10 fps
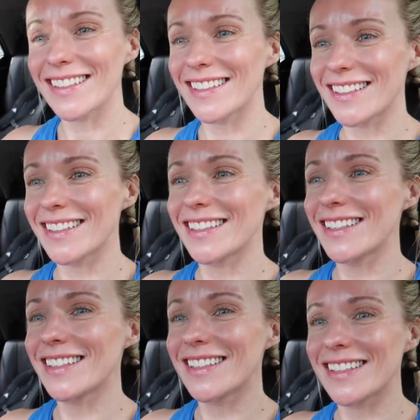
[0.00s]

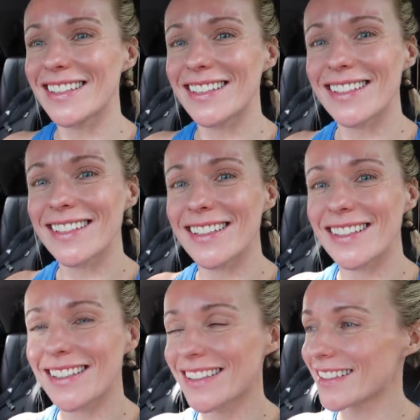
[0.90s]

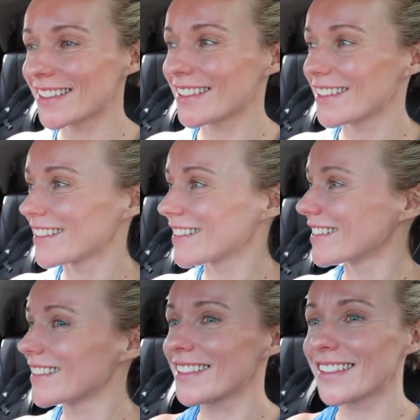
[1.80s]

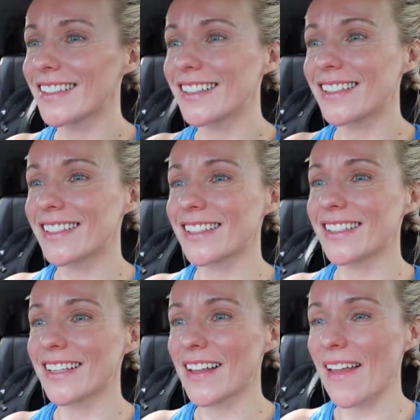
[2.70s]

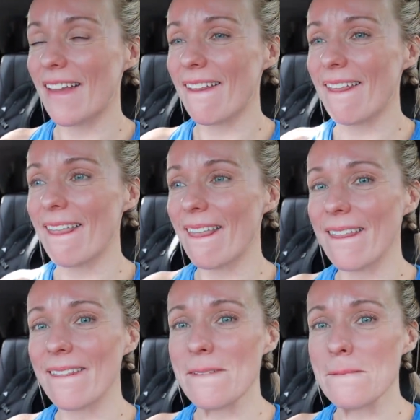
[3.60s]

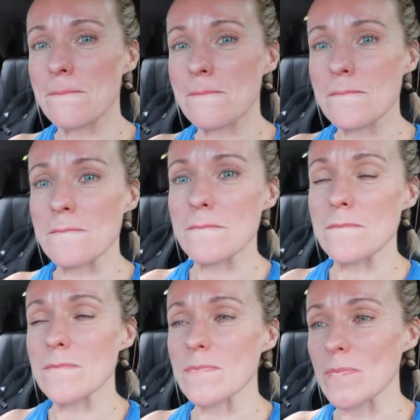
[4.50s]

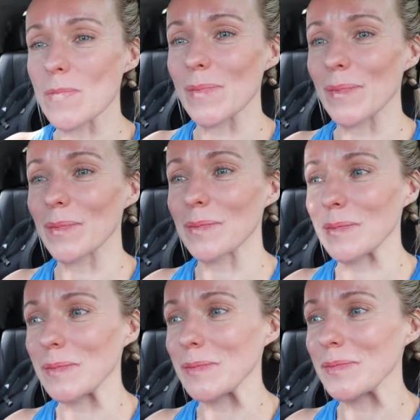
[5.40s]

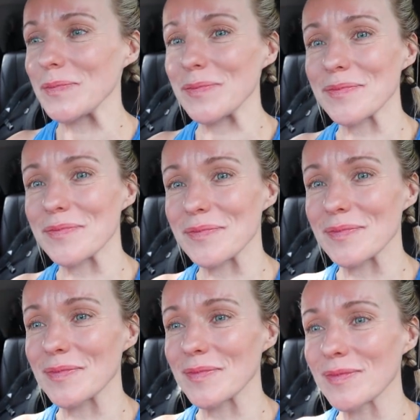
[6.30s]

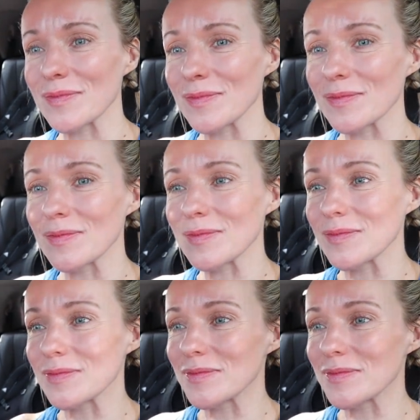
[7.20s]
No words are spoken by the person on screen.